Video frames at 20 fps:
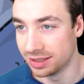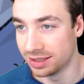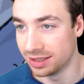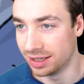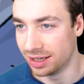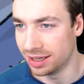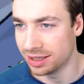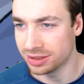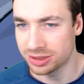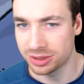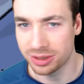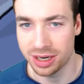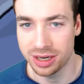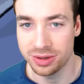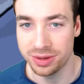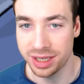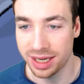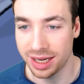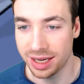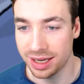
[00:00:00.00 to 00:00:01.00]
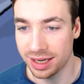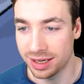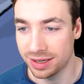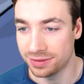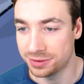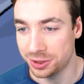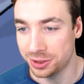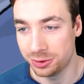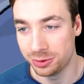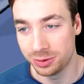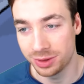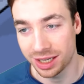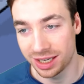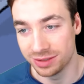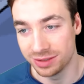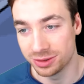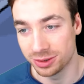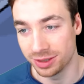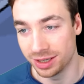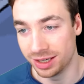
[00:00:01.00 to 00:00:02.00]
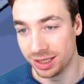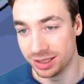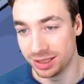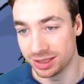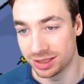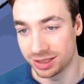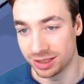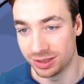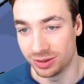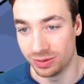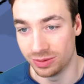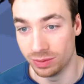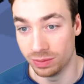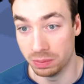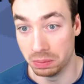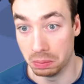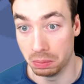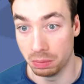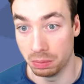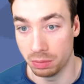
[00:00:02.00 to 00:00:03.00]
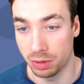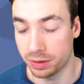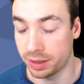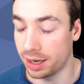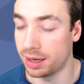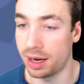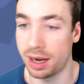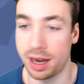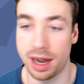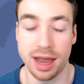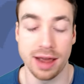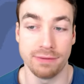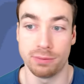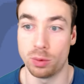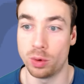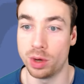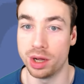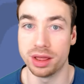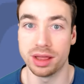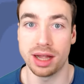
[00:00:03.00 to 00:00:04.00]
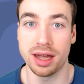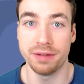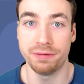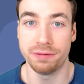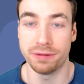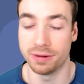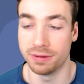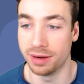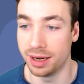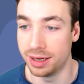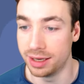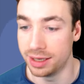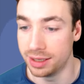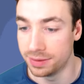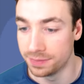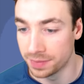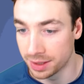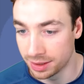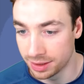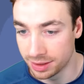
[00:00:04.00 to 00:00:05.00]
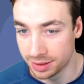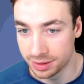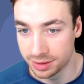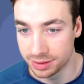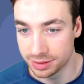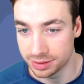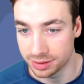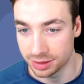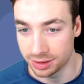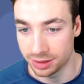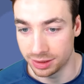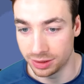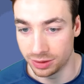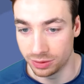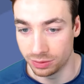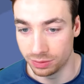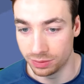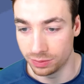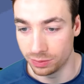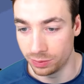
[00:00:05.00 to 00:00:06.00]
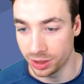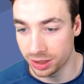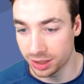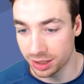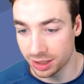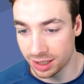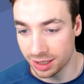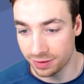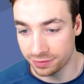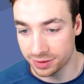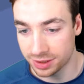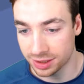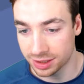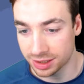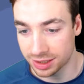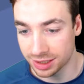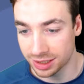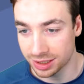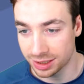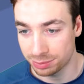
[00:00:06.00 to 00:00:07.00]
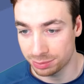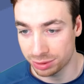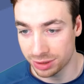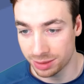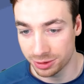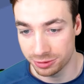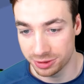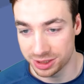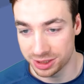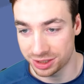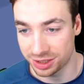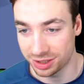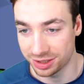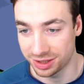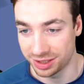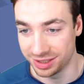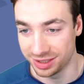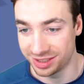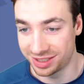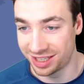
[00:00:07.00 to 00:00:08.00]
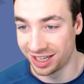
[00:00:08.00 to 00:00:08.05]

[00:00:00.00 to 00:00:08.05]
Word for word: And also, I only have two lives already, so... Okay, I have one life already. So we're gonna have to probably restart this.